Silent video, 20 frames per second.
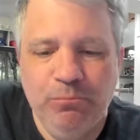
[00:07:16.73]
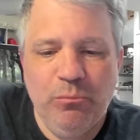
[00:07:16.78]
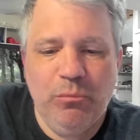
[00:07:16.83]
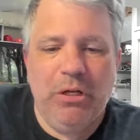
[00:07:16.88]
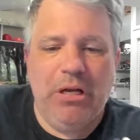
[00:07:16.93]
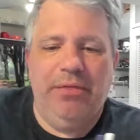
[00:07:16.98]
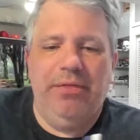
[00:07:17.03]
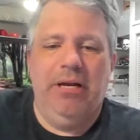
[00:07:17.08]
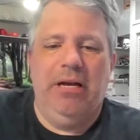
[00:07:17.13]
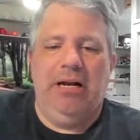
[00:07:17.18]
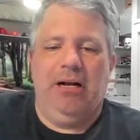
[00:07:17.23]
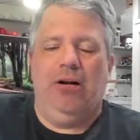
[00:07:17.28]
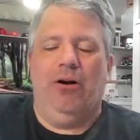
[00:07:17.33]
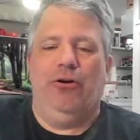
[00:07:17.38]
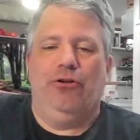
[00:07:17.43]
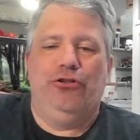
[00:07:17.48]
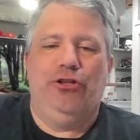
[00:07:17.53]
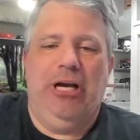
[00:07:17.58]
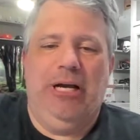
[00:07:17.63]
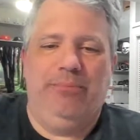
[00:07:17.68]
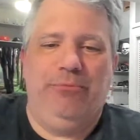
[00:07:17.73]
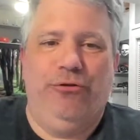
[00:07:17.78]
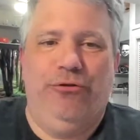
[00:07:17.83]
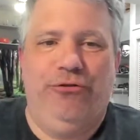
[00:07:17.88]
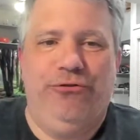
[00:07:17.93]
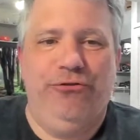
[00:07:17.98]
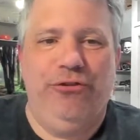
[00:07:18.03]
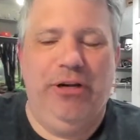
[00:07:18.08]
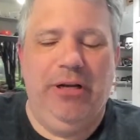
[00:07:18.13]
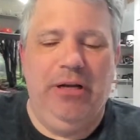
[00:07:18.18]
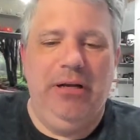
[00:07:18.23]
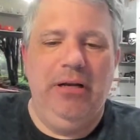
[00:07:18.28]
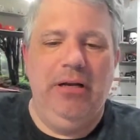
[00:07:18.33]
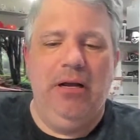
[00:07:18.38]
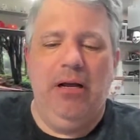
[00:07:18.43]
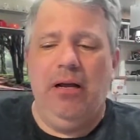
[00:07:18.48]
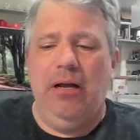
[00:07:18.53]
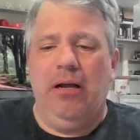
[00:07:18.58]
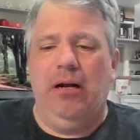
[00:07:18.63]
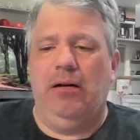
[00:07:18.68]
And then I go to chapter 3,
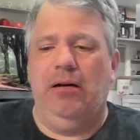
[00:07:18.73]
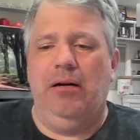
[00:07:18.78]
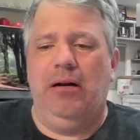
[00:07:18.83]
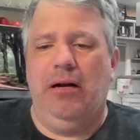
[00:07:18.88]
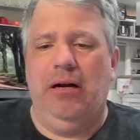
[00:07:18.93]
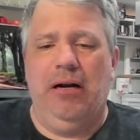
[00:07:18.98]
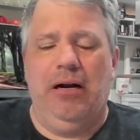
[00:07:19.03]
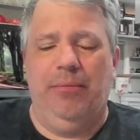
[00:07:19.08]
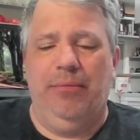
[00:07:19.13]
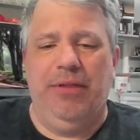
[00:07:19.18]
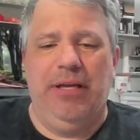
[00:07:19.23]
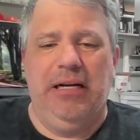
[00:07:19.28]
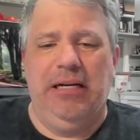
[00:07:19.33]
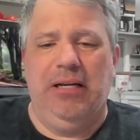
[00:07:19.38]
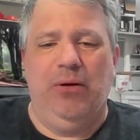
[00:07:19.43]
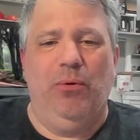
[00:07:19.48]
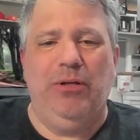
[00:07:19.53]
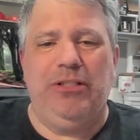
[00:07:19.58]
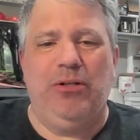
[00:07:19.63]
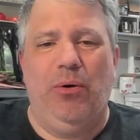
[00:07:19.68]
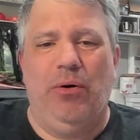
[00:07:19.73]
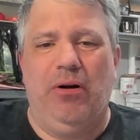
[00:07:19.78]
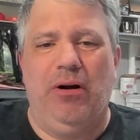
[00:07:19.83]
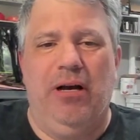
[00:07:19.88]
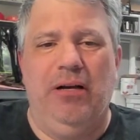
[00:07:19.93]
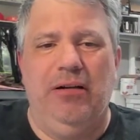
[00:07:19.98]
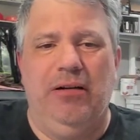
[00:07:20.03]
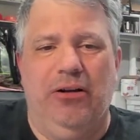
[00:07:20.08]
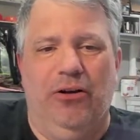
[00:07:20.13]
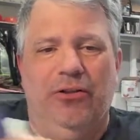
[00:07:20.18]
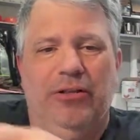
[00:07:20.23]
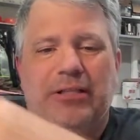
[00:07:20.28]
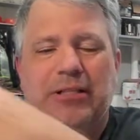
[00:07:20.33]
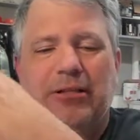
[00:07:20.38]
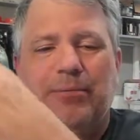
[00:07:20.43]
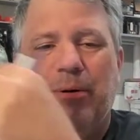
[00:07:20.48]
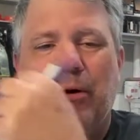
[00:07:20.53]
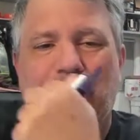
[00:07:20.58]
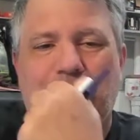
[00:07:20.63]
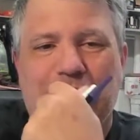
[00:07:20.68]
and I'm thinking, what's going on here? This is
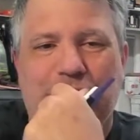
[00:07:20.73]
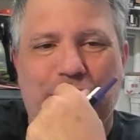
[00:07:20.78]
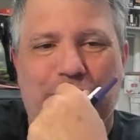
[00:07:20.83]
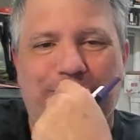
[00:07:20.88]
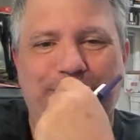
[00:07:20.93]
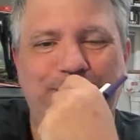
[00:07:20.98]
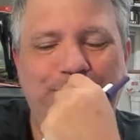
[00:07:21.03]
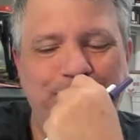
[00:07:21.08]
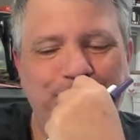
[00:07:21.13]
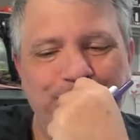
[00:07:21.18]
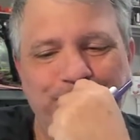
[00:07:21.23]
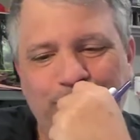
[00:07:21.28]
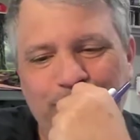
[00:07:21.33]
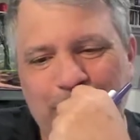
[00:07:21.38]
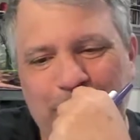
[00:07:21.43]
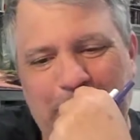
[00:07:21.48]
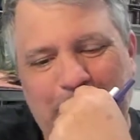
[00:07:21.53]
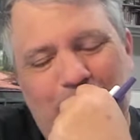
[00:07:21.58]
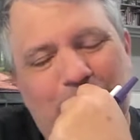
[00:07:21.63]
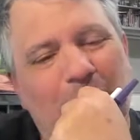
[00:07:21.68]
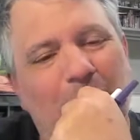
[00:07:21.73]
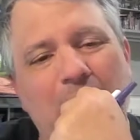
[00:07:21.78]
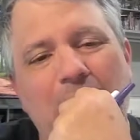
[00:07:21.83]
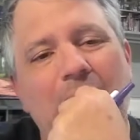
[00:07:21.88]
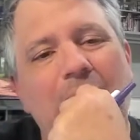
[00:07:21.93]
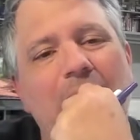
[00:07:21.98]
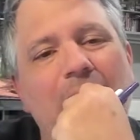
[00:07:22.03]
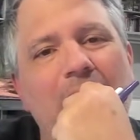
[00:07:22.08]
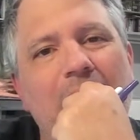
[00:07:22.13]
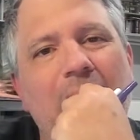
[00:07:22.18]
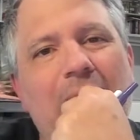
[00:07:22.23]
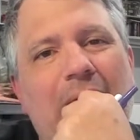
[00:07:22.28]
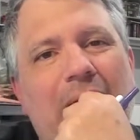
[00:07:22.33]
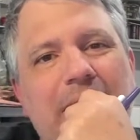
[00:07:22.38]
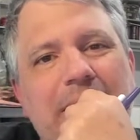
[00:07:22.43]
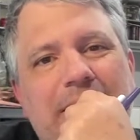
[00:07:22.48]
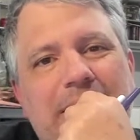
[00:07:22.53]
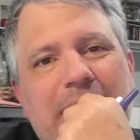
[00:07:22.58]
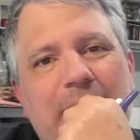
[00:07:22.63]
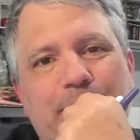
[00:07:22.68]
poetry. And so I
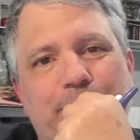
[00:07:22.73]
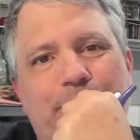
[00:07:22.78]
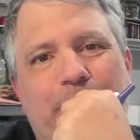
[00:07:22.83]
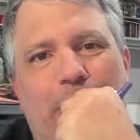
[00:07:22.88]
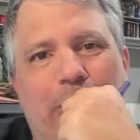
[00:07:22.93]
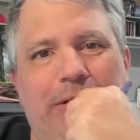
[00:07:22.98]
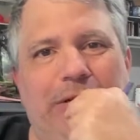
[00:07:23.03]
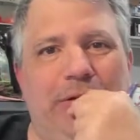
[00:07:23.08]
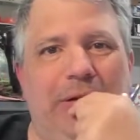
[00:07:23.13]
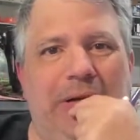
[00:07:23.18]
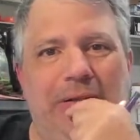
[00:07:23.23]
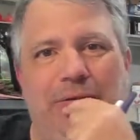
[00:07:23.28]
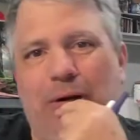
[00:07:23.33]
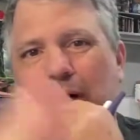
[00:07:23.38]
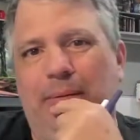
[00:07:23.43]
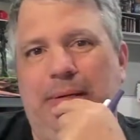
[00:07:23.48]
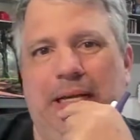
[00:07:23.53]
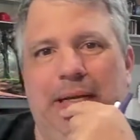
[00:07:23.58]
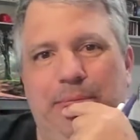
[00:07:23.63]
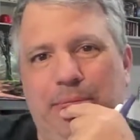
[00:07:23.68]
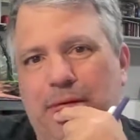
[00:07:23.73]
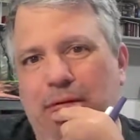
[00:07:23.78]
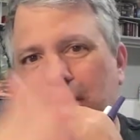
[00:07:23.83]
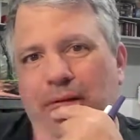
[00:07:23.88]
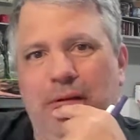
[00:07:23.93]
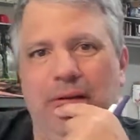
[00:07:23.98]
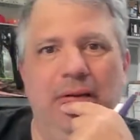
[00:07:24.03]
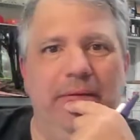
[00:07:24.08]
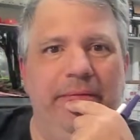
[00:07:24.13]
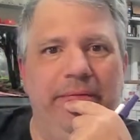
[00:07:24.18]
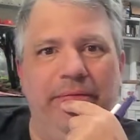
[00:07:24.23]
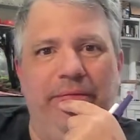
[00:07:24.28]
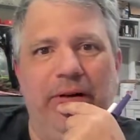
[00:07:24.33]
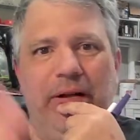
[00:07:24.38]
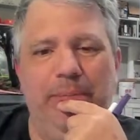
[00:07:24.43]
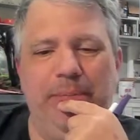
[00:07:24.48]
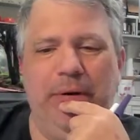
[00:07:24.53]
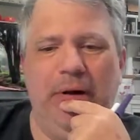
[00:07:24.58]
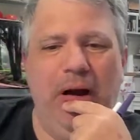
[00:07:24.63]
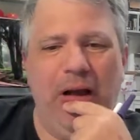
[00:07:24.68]
skip poetry, so I'll keep
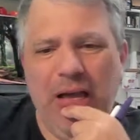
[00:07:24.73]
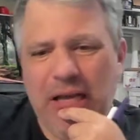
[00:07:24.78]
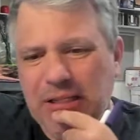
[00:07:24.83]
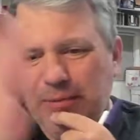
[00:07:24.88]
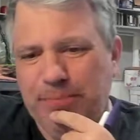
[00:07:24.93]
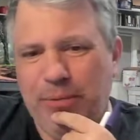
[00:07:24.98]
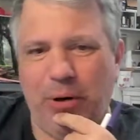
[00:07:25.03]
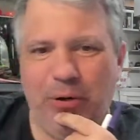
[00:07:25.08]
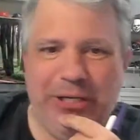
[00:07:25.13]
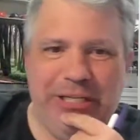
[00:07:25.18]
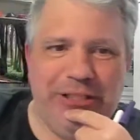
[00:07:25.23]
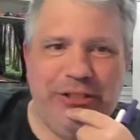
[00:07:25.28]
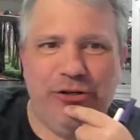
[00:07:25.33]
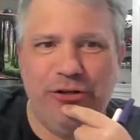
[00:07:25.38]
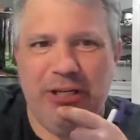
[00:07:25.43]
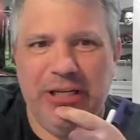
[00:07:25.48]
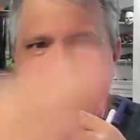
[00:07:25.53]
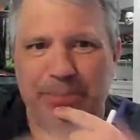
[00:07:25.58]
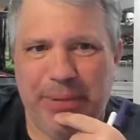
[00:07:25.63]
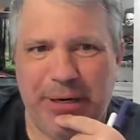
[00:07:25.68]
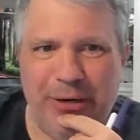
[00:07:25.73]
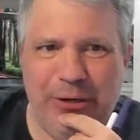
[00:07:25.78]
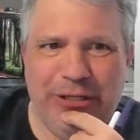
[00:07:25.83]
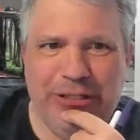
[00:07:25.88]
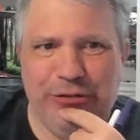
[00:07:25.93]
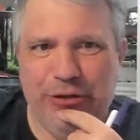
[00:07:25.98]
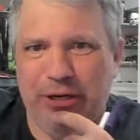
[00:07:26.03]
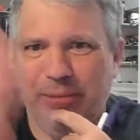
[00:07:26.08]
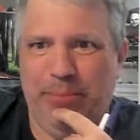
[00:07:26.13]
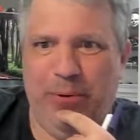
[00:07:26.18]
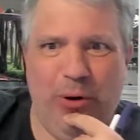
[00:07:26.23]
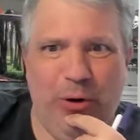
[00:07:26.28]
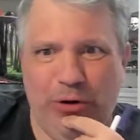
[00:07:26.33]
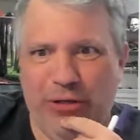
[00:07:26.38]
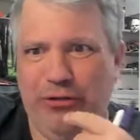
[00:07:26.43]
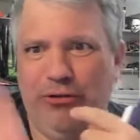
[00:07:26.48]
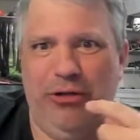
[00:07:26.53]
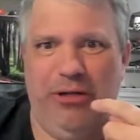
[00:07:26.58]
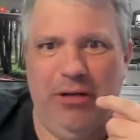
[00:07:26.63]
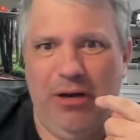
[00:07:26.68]
flipping. It's poetry, poetry,
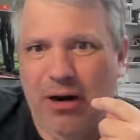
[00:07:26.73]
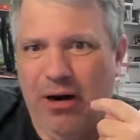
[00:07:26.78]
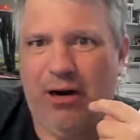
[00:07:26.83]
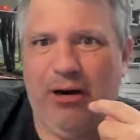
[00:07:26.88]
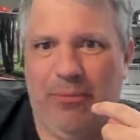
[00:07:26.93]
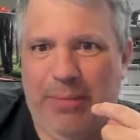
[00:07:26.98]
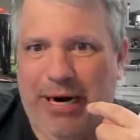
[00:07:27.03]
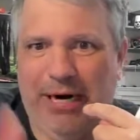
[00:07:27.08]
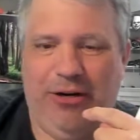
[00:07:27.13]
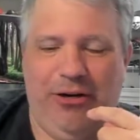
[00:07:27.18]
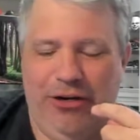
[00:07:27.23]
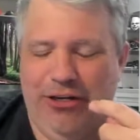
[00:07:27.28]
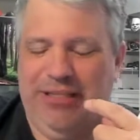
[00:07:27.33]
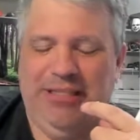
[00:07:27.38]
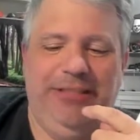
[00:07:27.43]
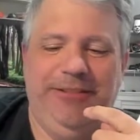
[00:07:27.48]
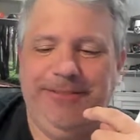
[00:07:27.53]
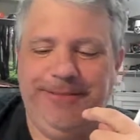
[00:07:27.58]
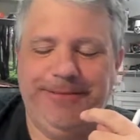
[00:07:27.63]
poetry. Oh my goodness.